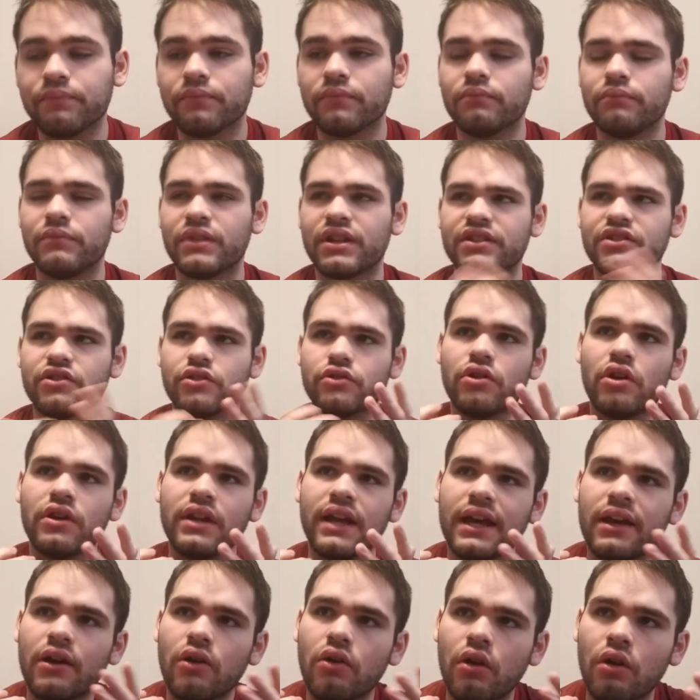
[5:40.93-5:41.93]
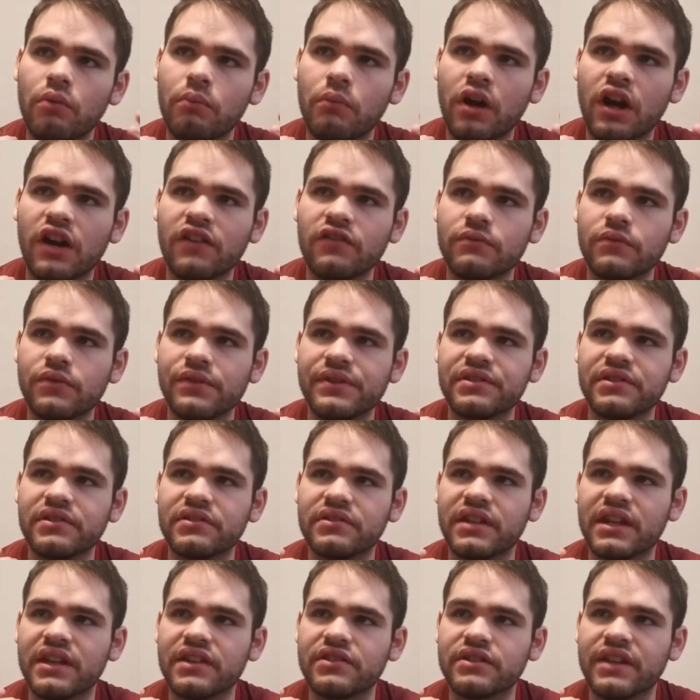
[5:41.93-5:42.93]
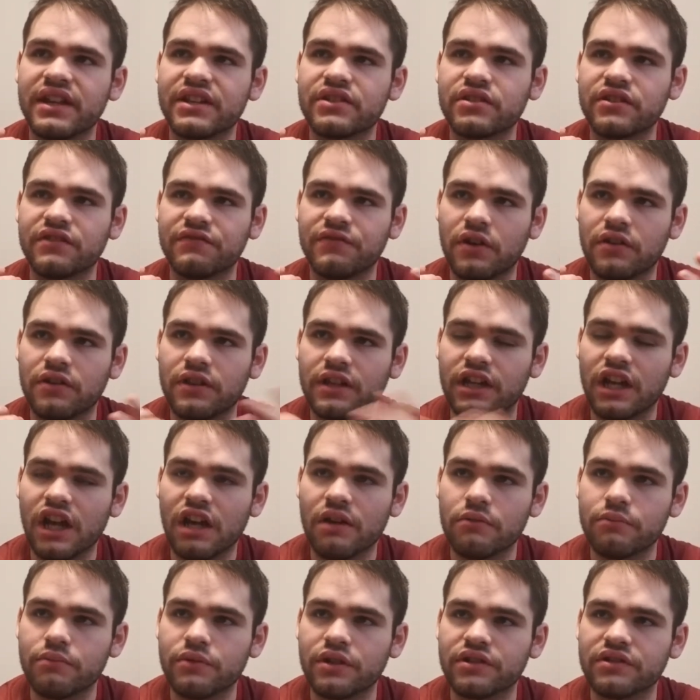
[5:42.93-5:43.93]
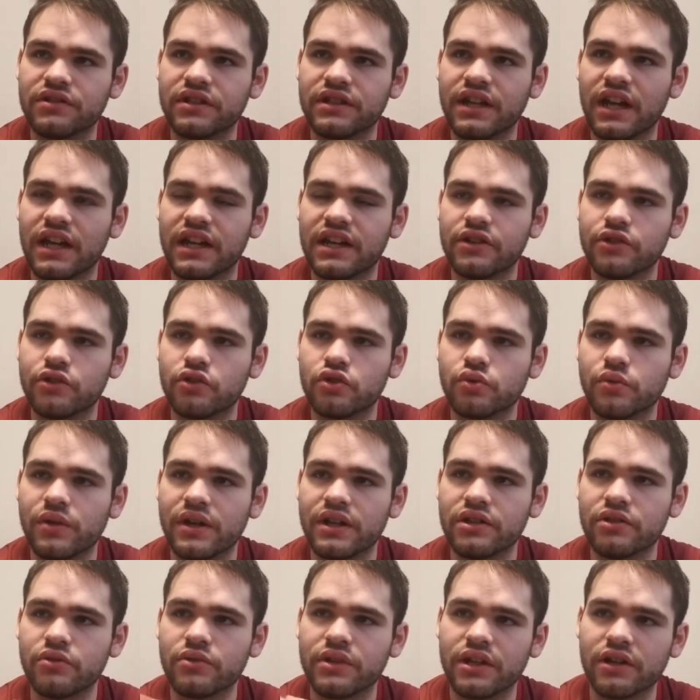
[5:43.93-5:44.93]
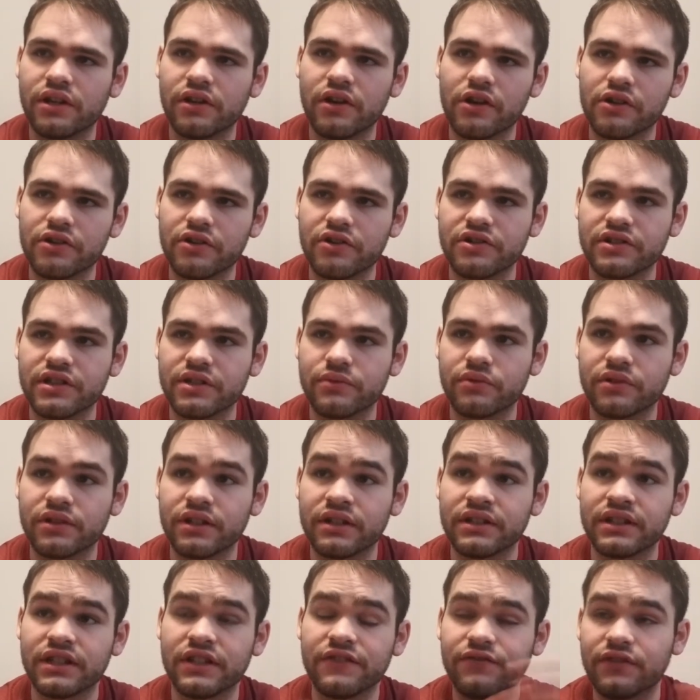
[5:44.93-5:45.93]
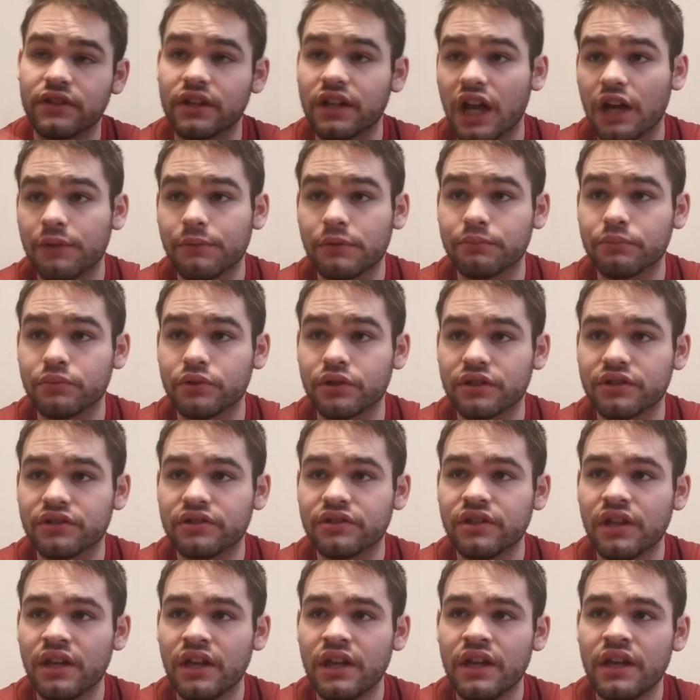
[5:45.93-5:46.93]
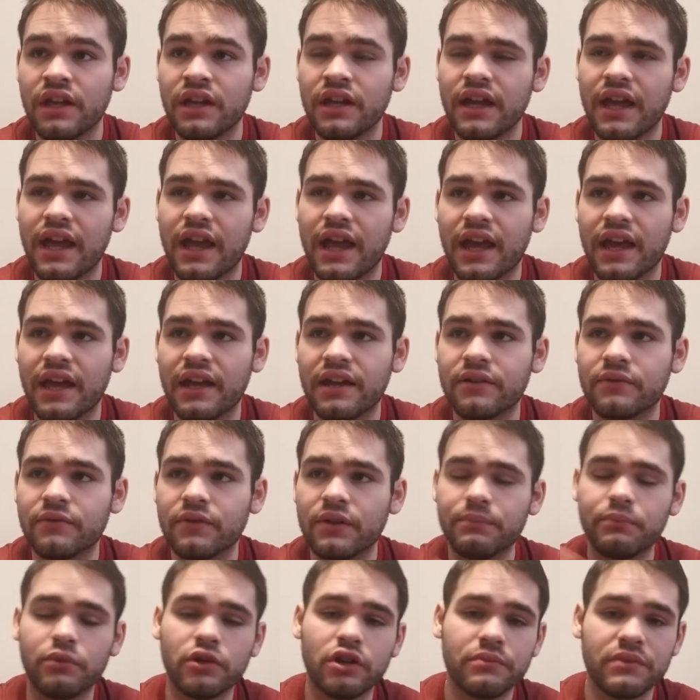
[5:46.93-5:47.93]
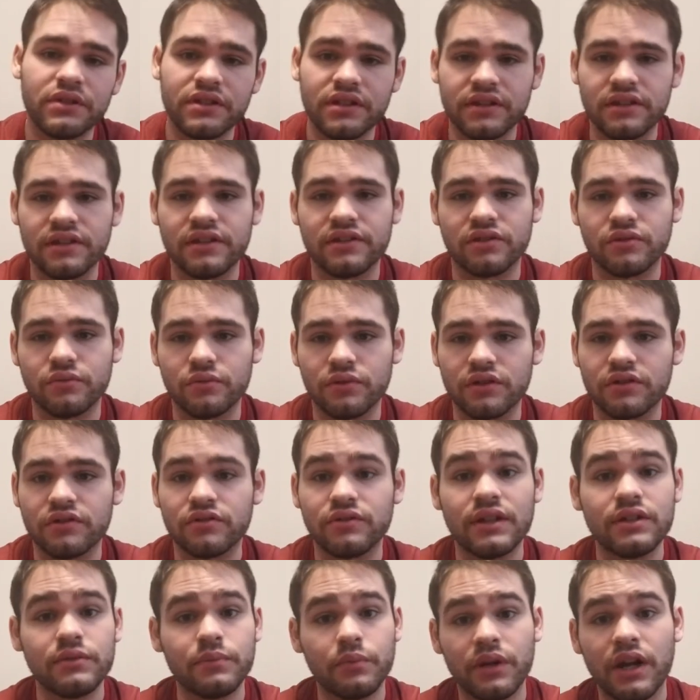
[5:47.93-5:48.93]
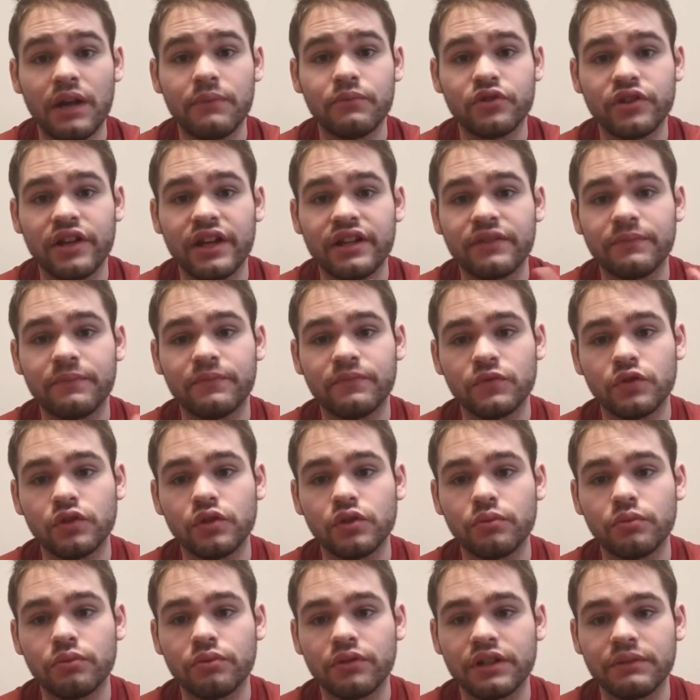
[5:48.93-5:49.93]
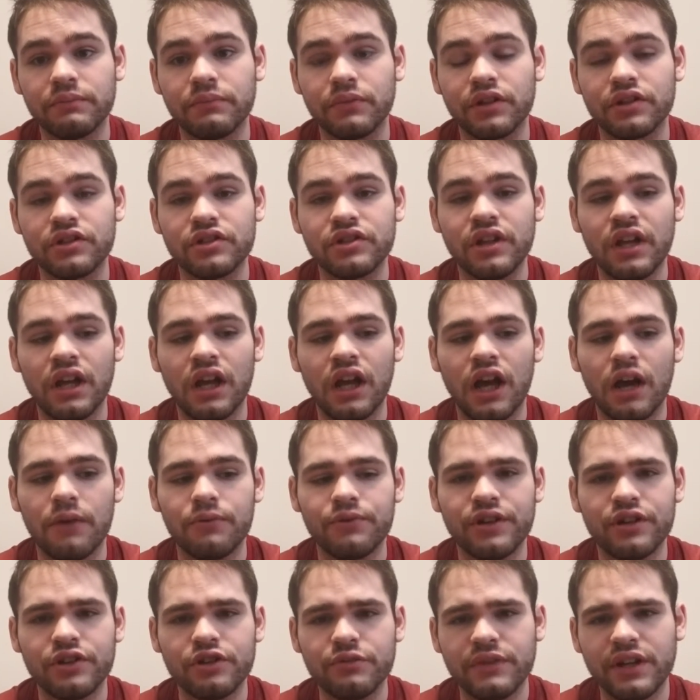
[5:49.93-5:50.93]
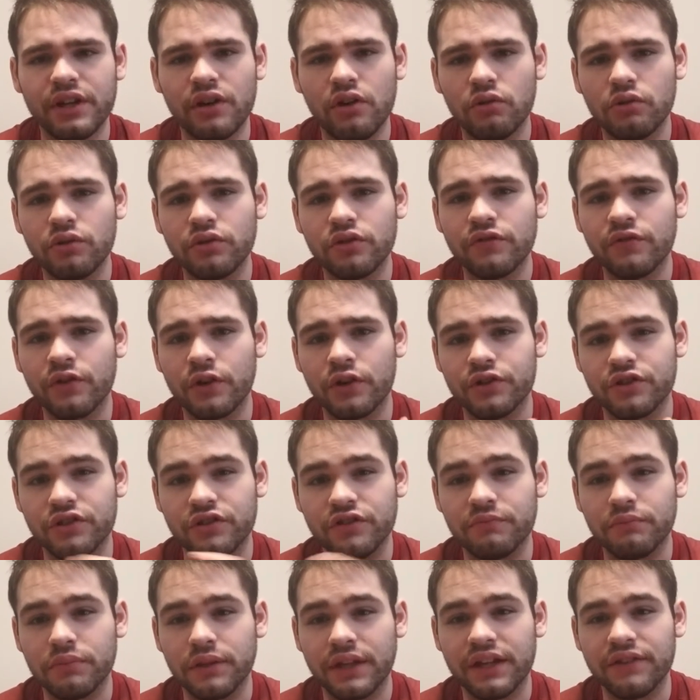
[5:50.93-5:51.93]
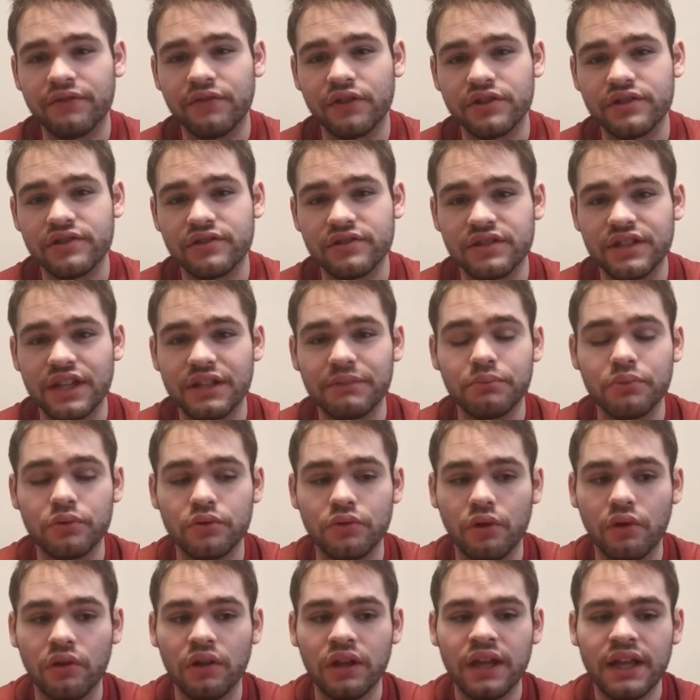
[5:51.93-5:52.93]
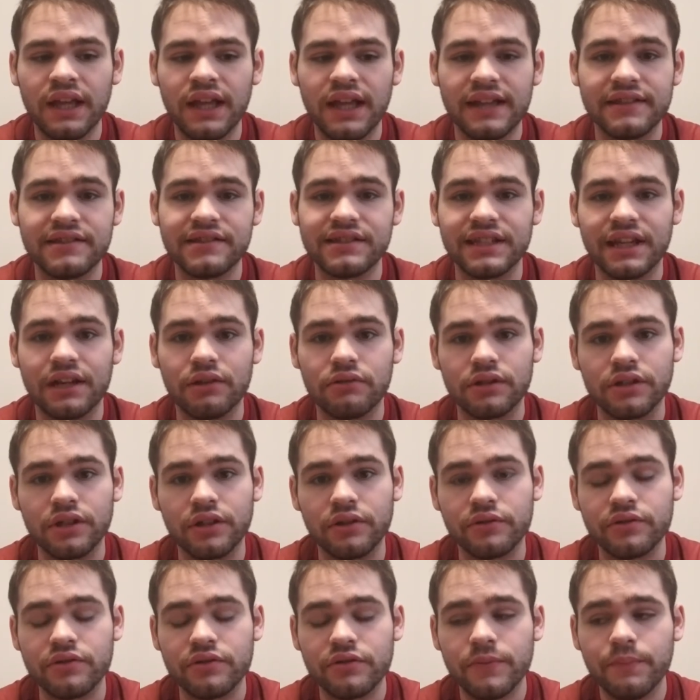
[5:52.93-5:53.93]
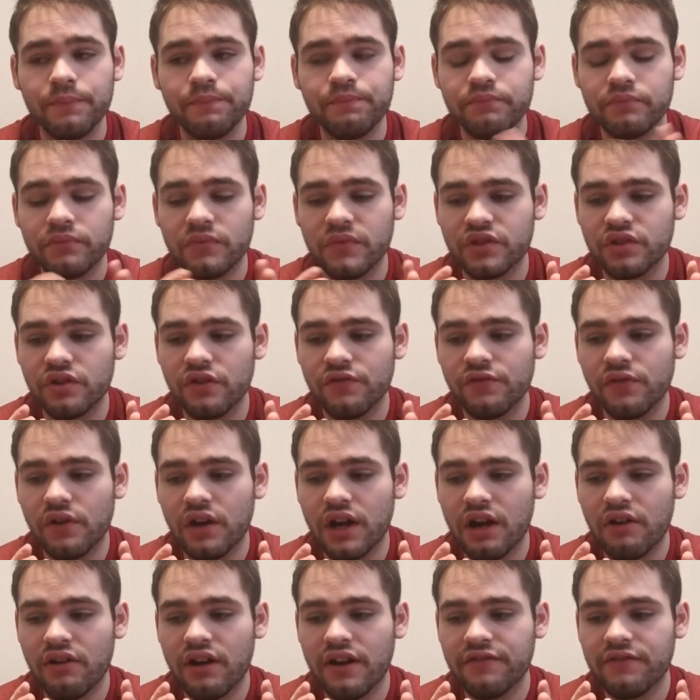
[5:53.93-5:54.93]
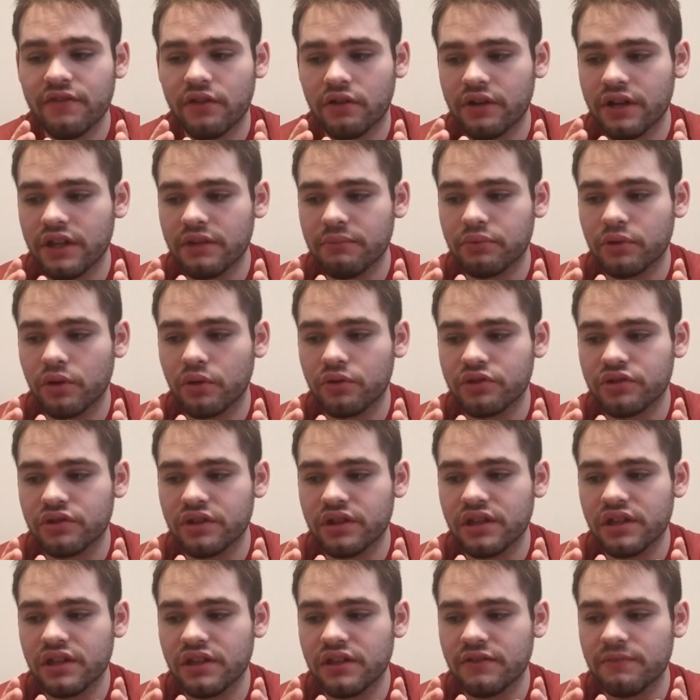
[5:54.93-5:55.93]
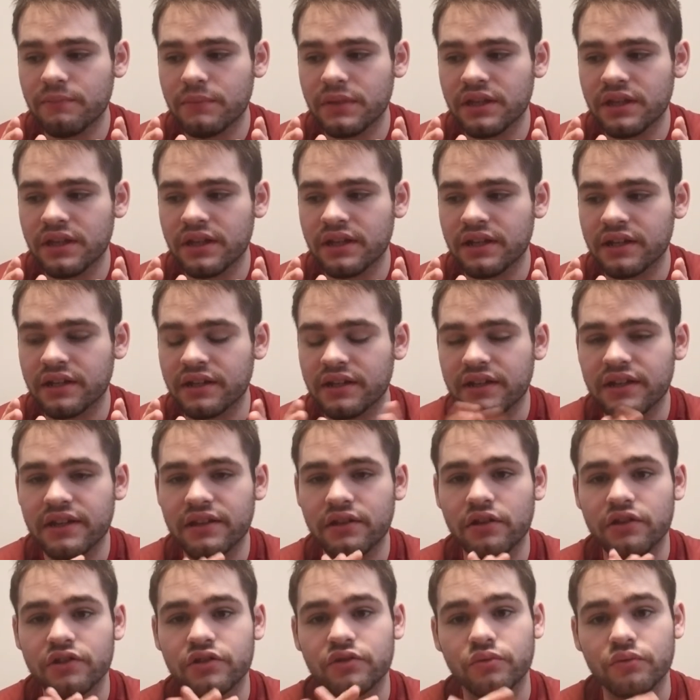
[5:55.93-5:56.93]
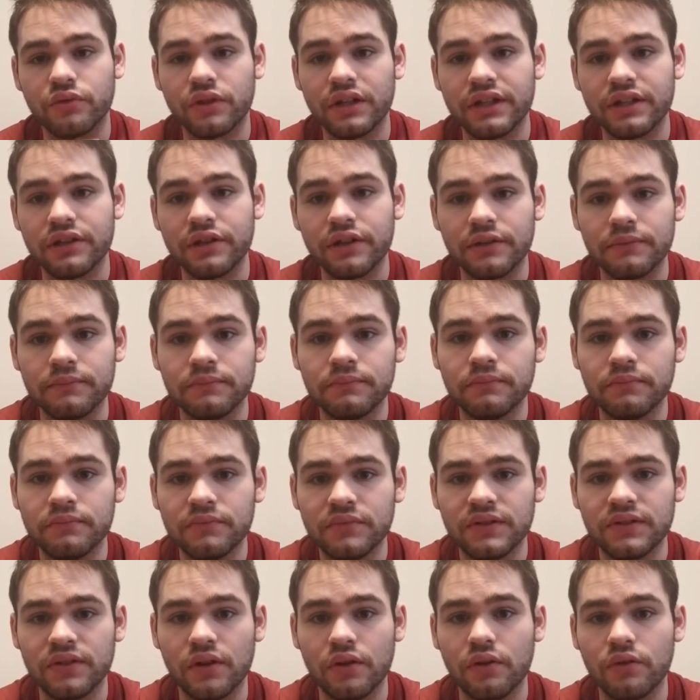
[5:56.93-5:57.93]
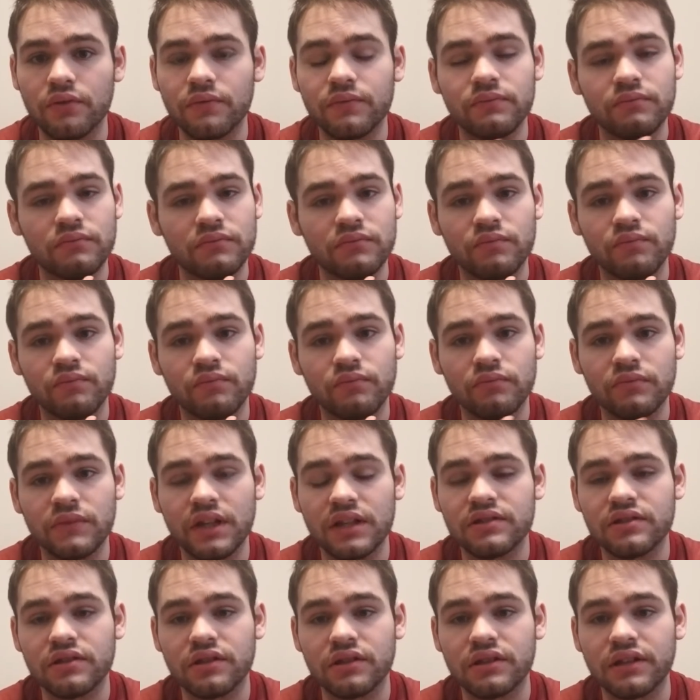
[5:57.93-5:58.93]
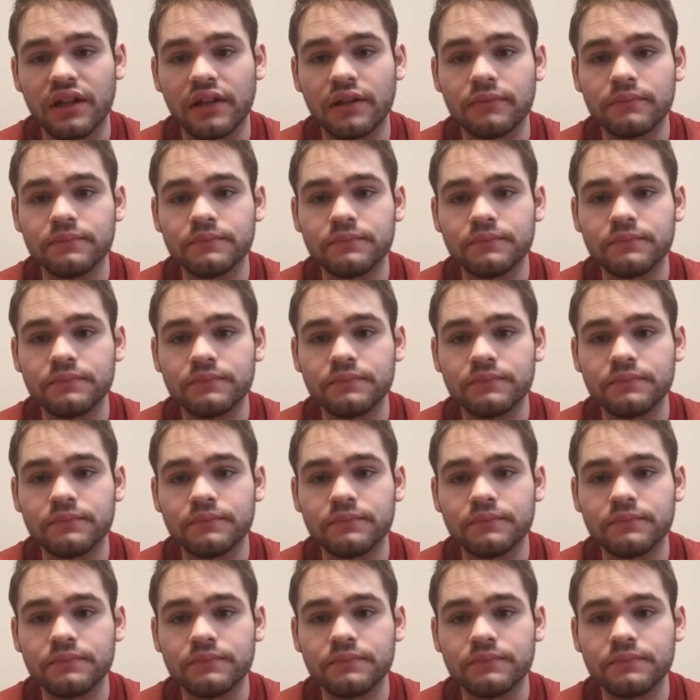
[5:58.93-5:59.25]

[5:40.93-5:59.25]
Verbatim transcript: Because you know, not all Marvel movies these days actually follow the comic books. They kind of intertwine new characters that were in different comic books and put them into this one. So that's what I'm trying to do pretty much. I'm trying to do my own little version of Blade versus Deadpool and see how it goes. So far, how I've already approached the beginning, it looks really good. So that's a good thing.